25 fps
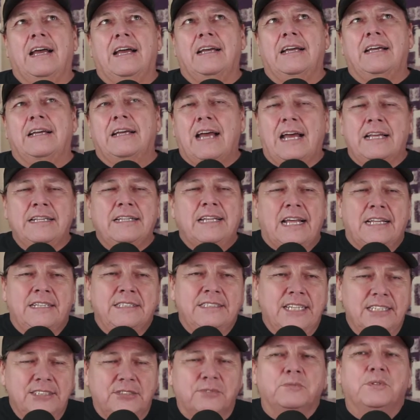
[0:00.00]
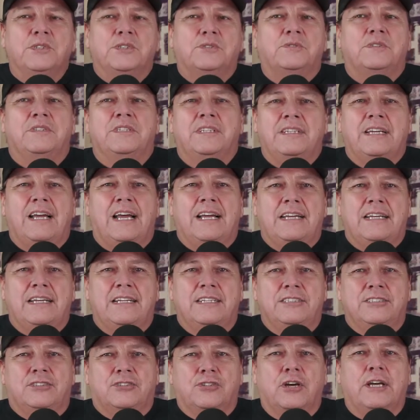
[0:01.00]
and this was,
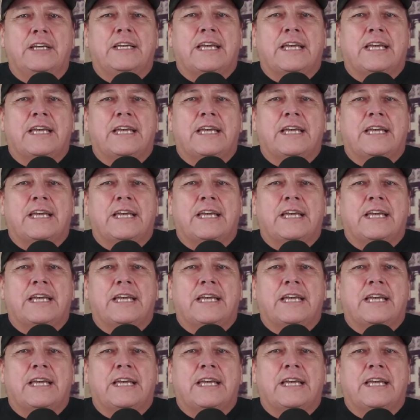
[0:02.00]
so it